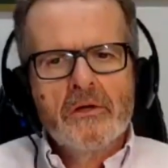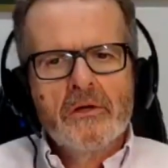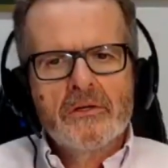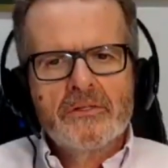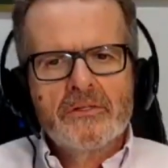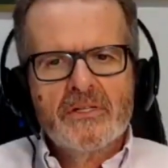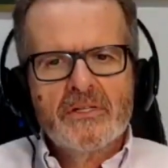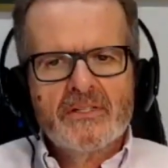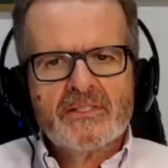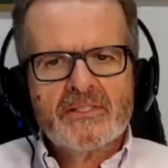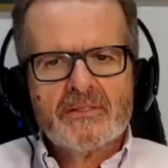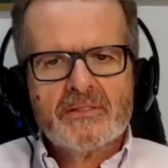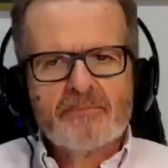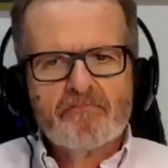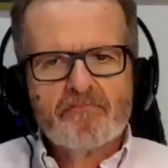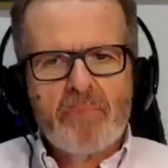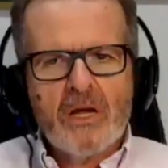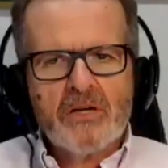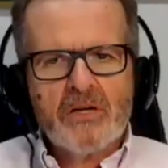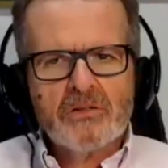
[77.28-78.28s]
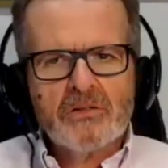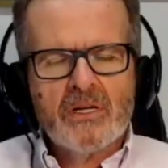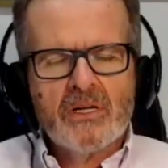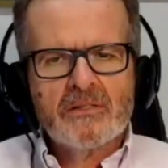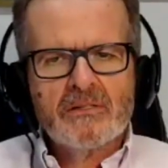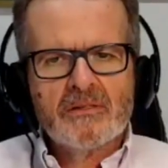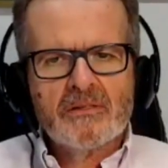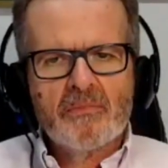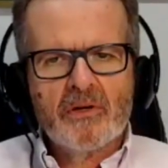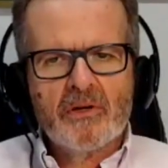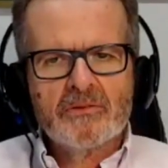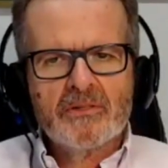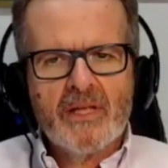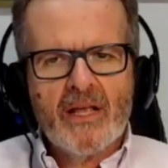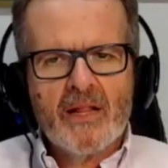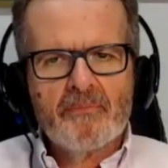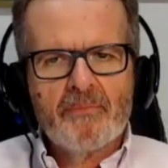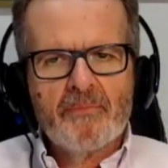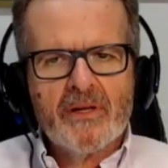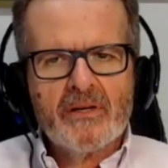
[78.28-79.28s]
She's passionate about
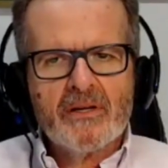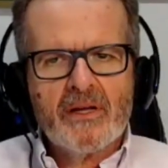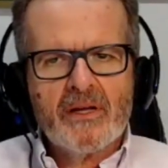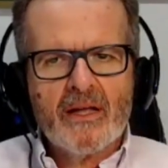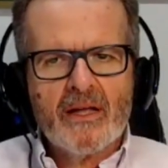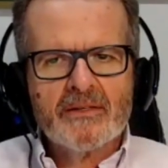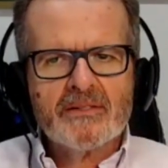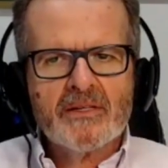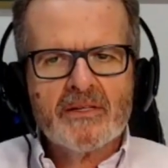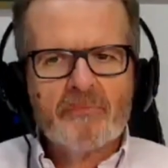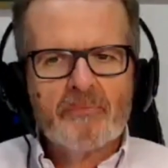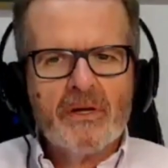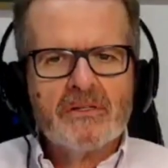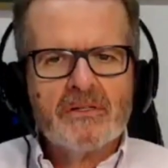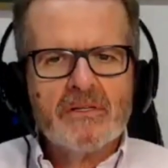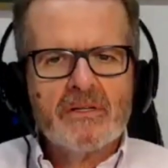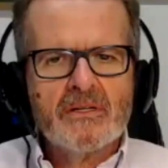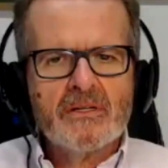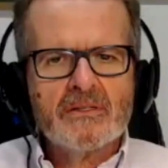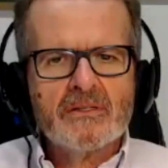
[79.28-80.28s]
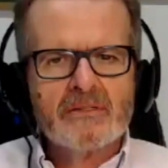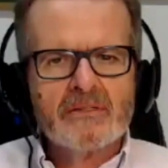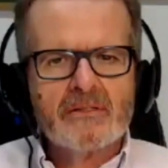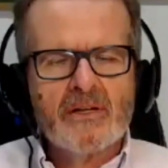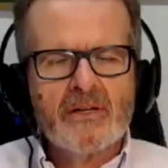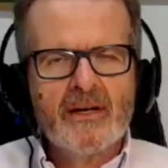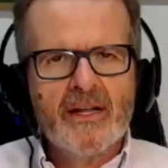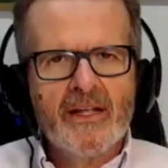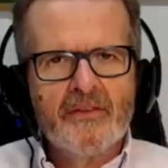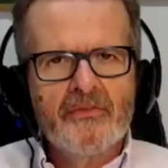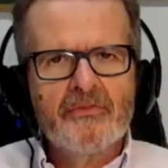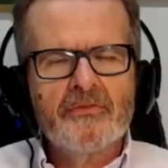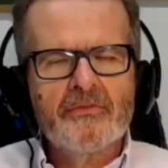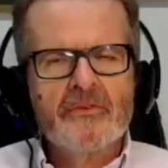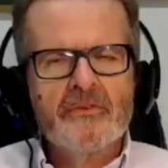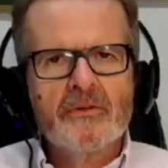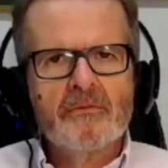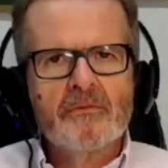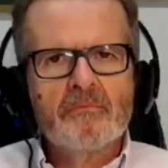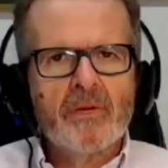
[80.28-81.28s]
helping cancer patients live
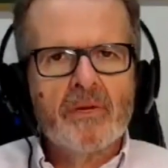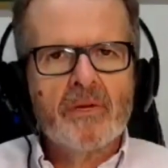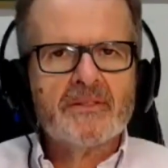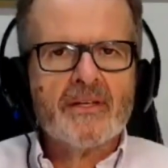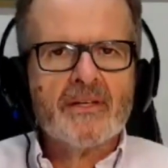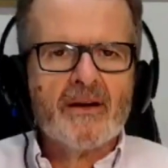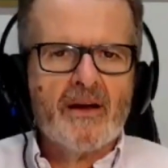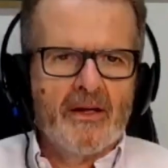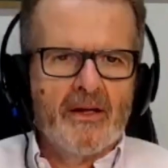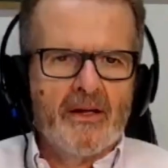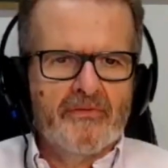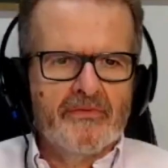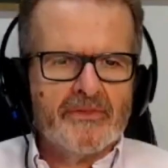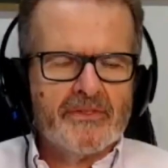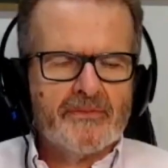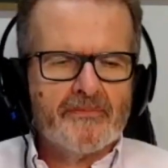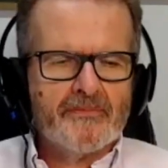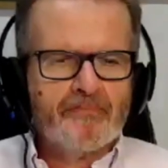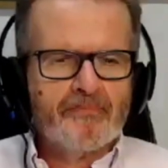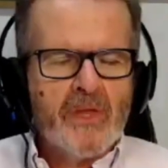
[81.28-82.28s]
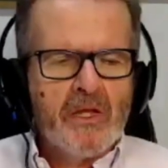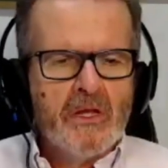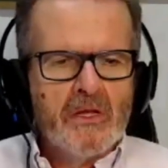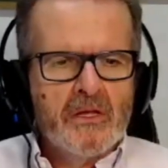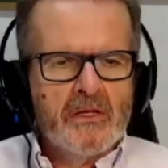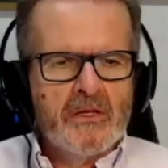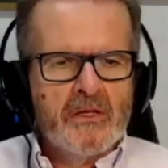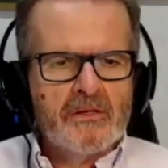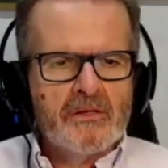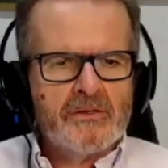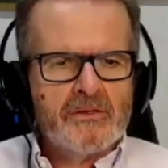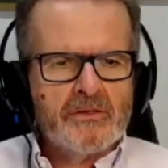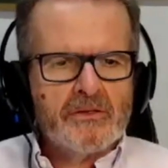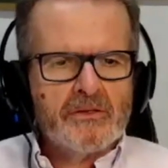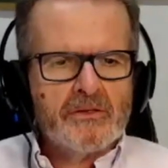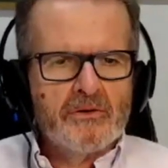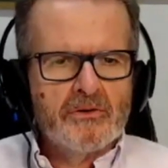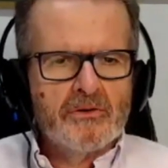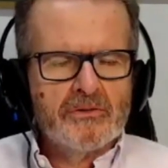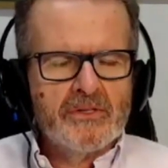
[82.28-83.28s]
better lives. So,
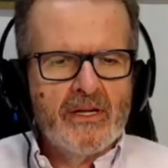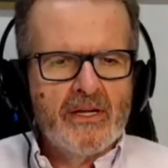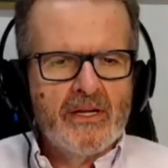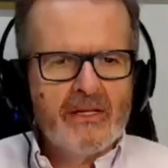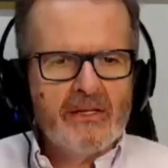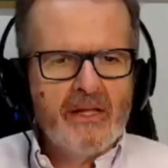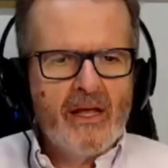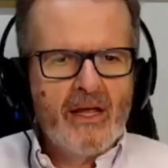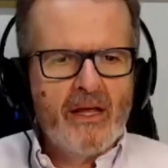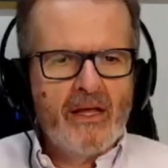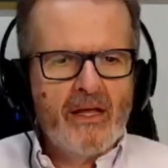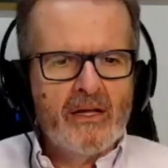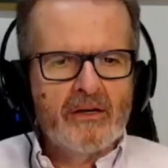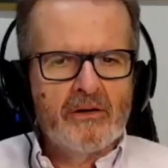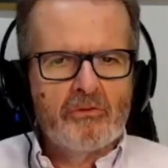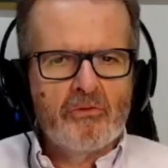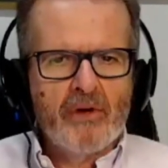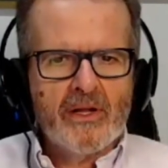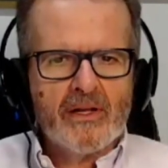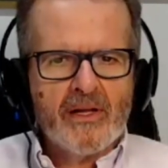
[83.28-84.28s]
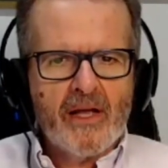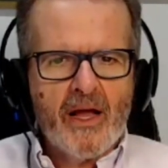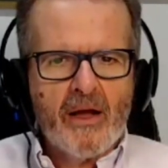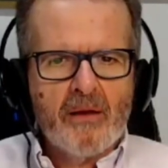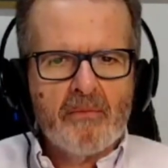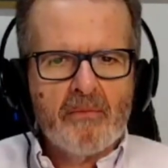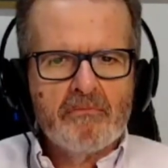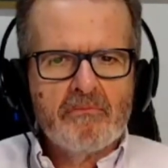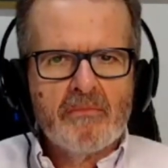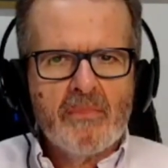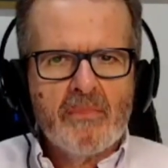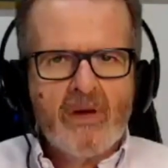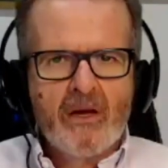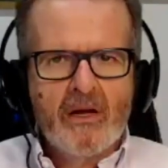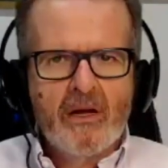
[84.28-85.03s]
Delena, welcome.